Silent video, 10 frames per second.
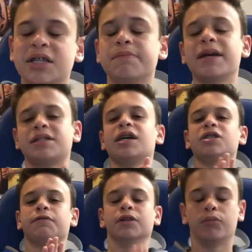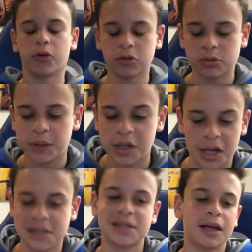this makes sense for the Bulls
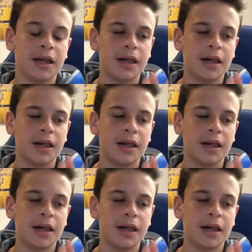because